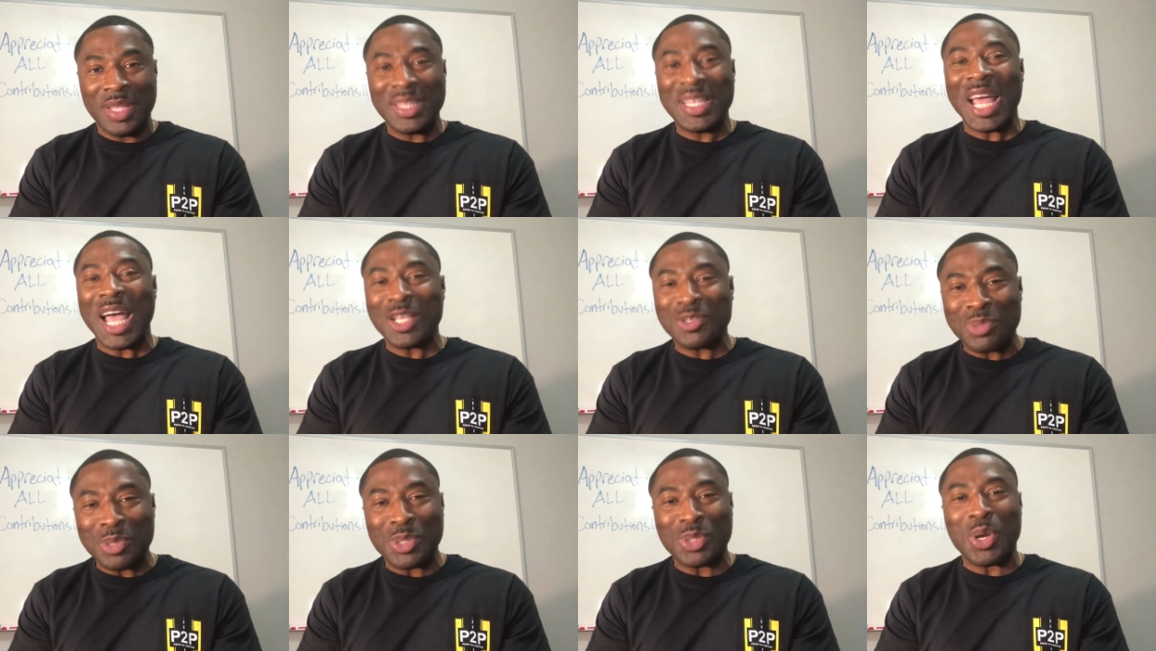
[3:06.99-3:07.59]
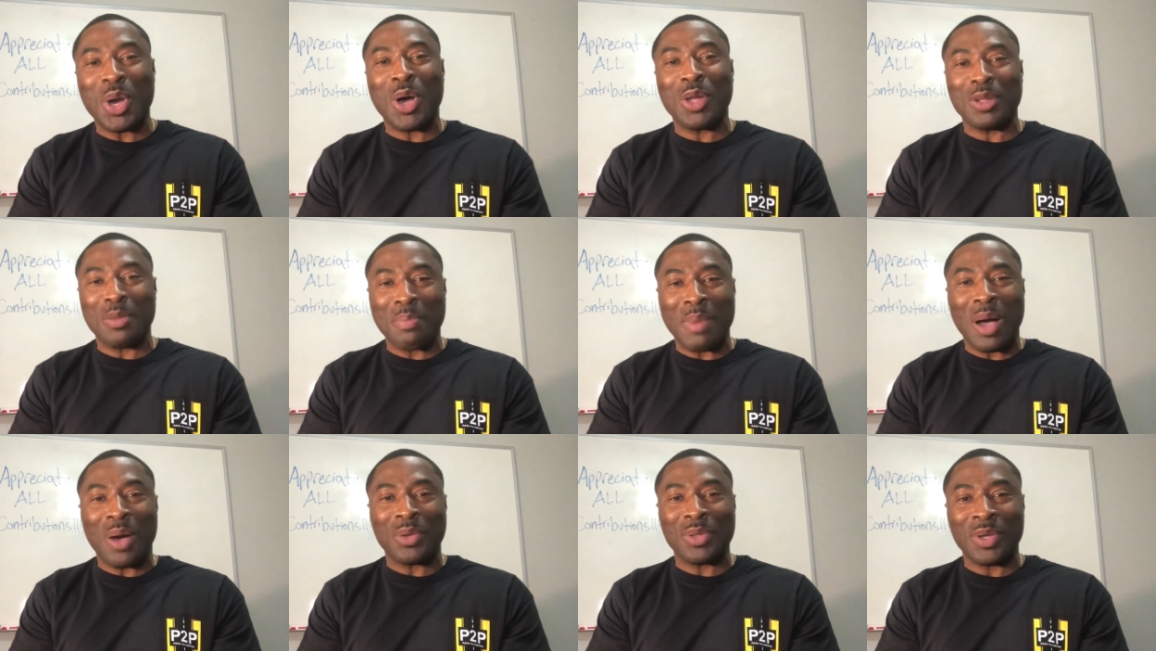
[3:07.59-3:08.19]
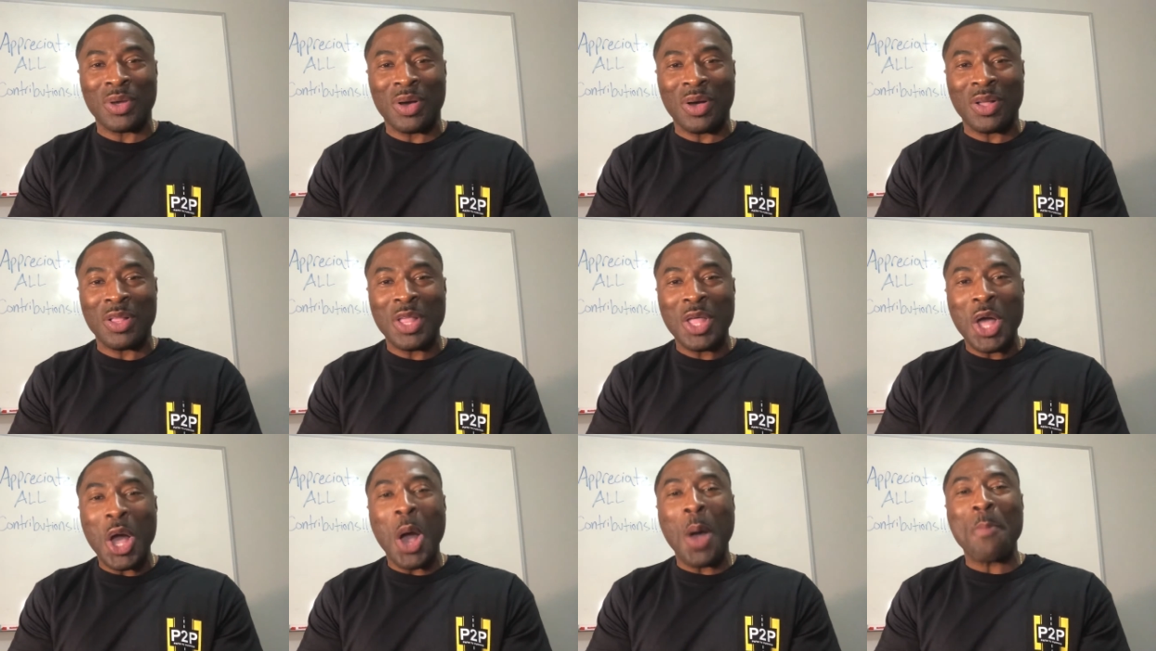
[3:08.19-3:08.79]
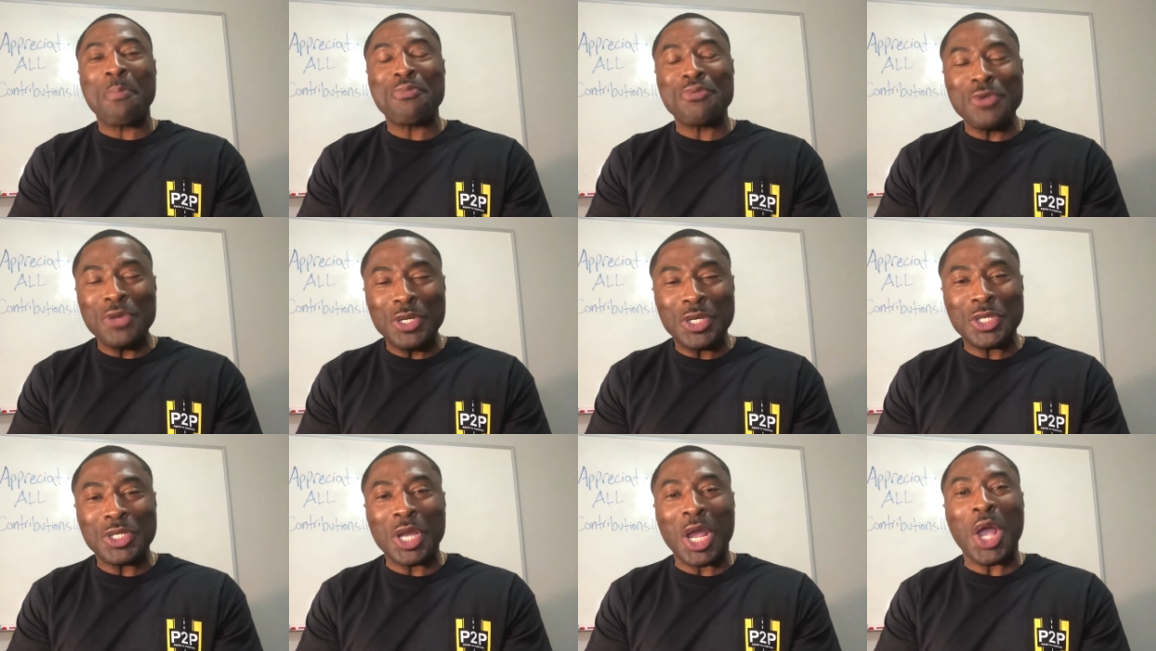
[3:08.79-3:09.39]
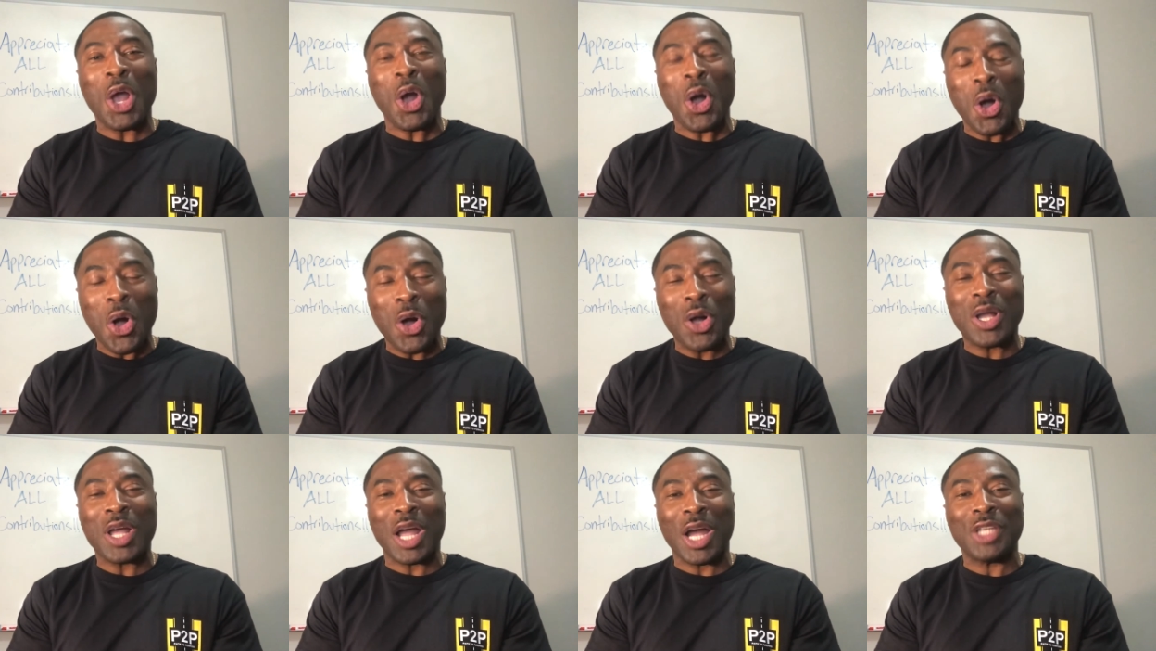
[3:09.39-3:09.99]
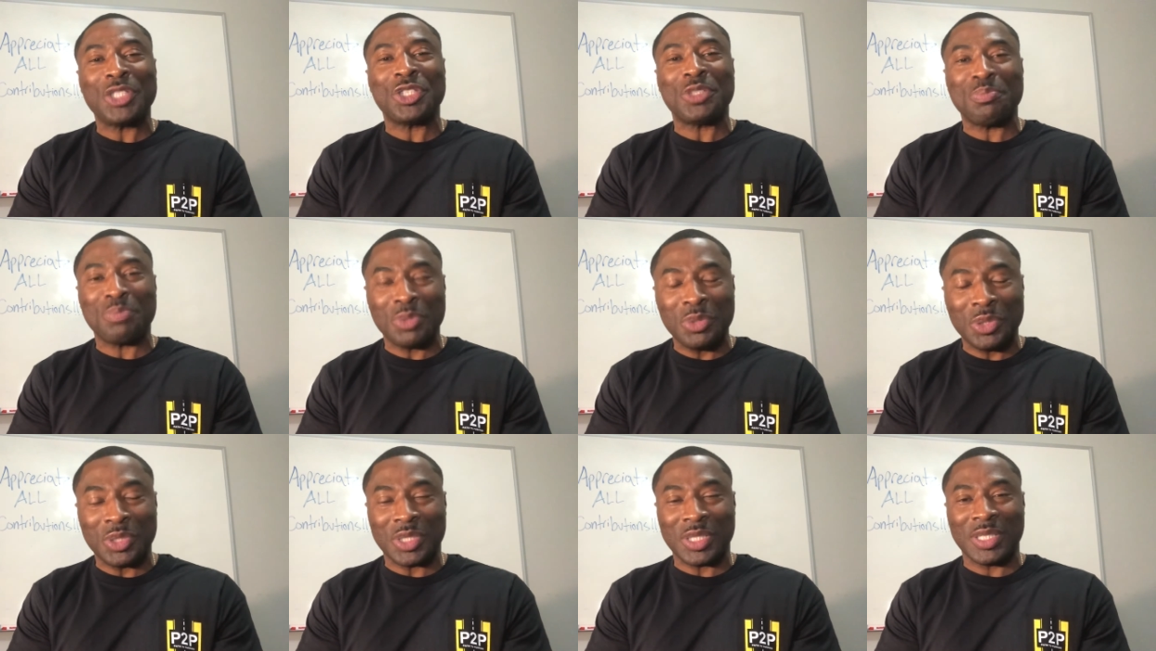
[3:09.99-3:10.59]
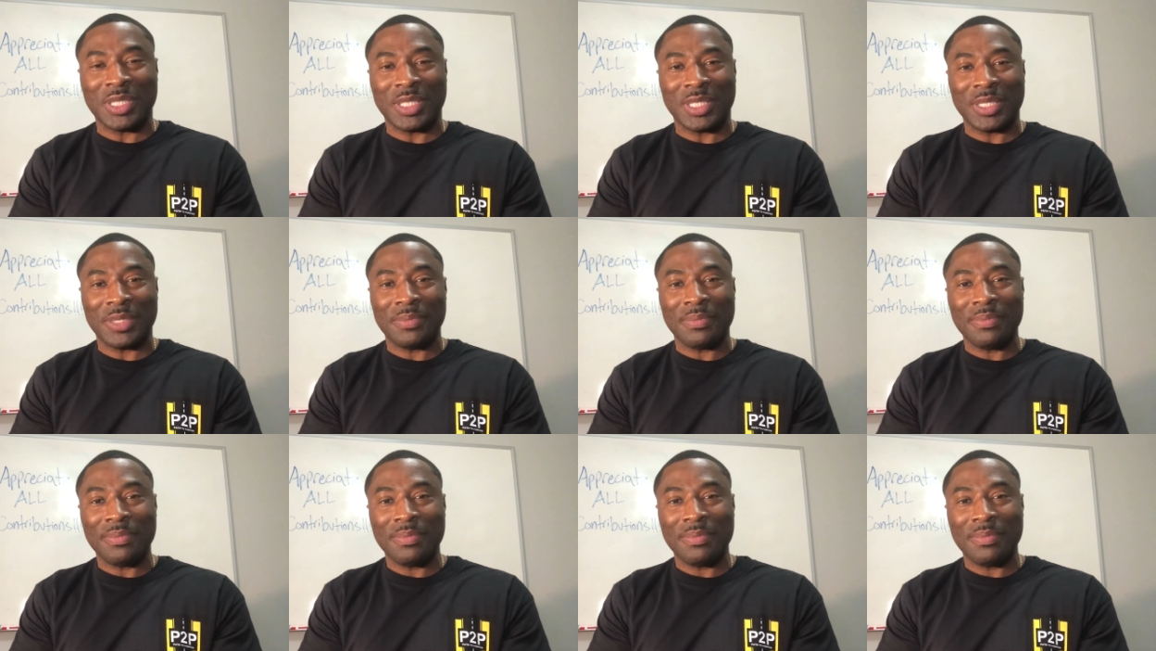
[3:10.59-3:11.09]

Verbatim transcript: That's what it's all about, y'all. Appreciate all contributions.